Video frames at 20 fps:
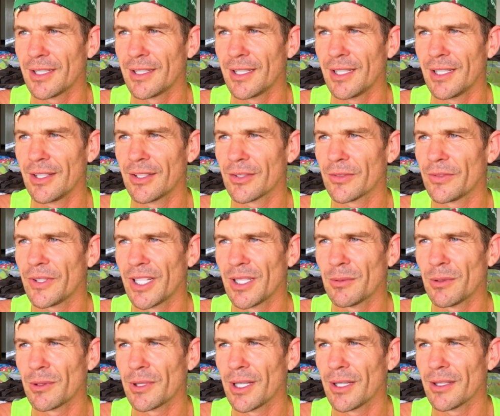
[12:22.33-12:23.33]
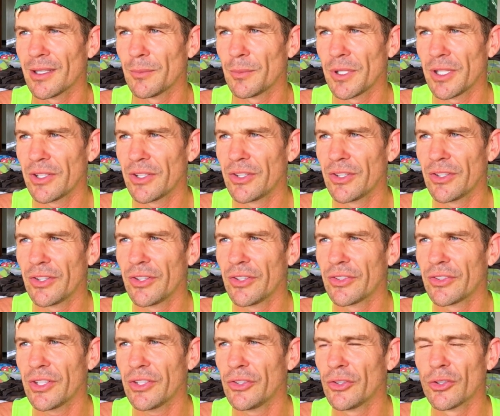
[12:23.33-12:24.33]
is a funny world out there, but this
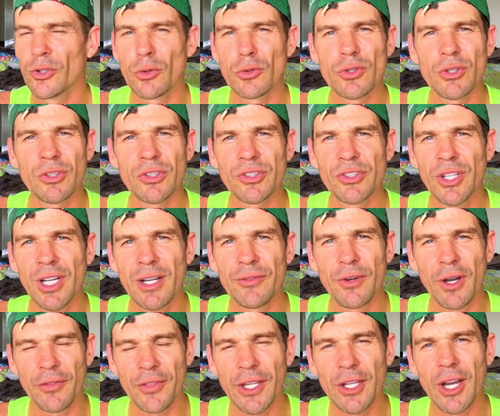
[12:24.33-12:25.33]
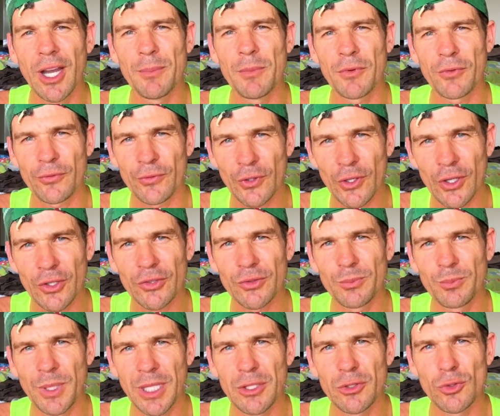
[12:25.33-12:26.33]
is all new stuff. I think I'm the
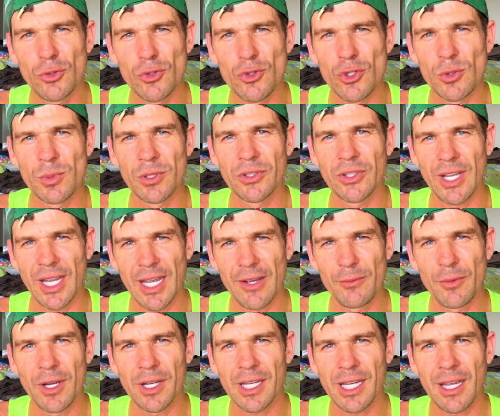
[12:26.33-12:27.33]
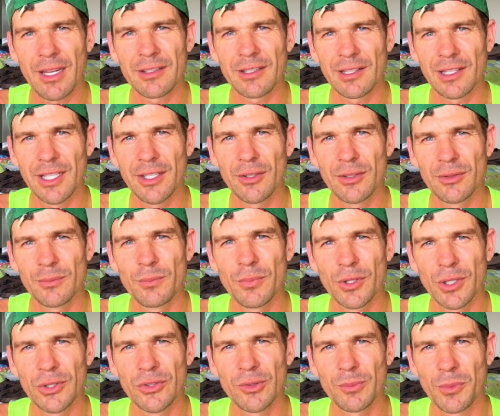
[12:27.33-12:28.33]
first big YouTuber to have my account deleted
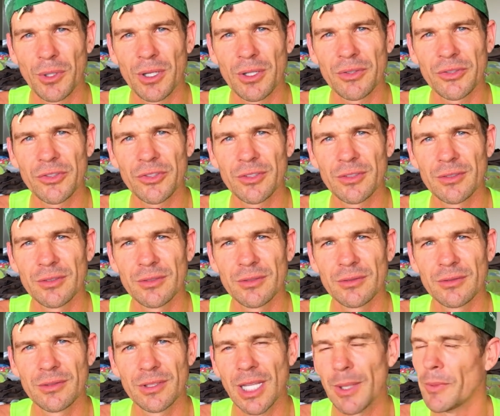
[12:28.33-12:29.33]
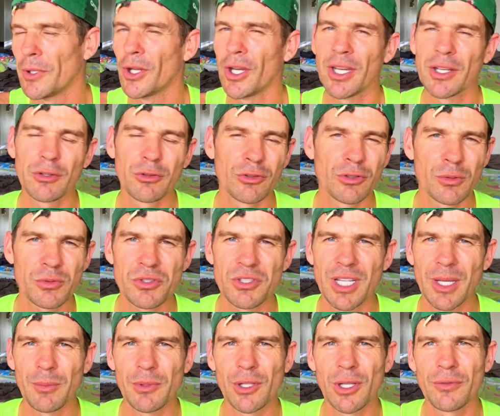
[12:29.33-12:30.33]
because of bots. Let me know in the
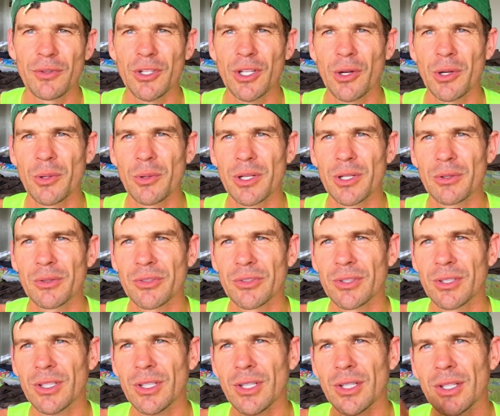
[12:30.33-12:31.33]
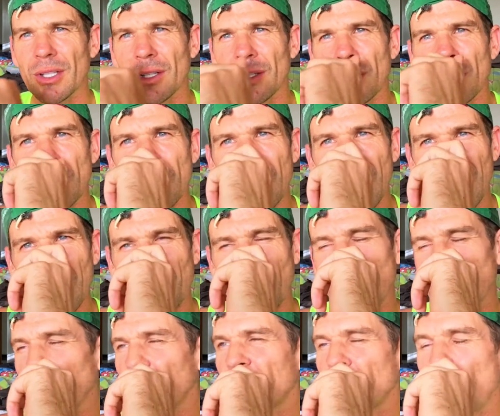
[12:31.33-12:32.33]
description down below if you know anyone else. Anyway,
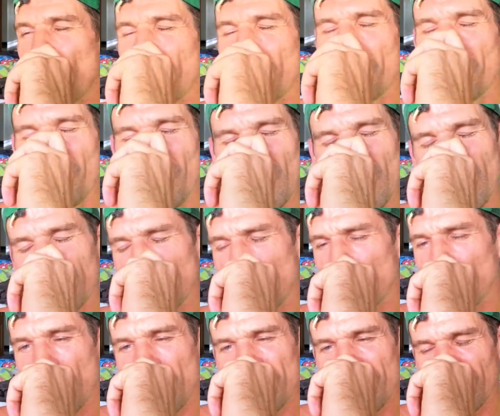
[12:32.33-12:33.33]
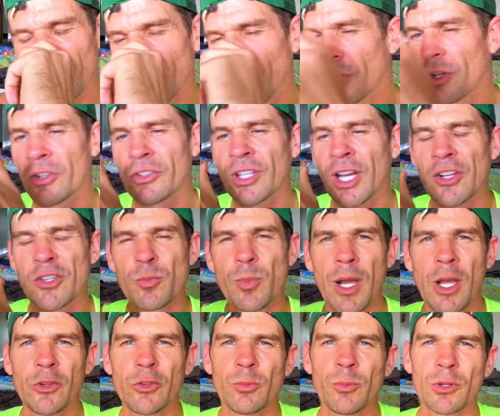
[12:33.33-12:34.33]
we'll do some more videos, more questions. I just wanted to touch
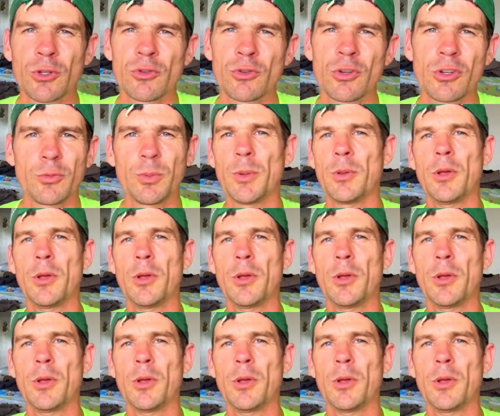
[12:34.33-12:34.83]
base with my crew, because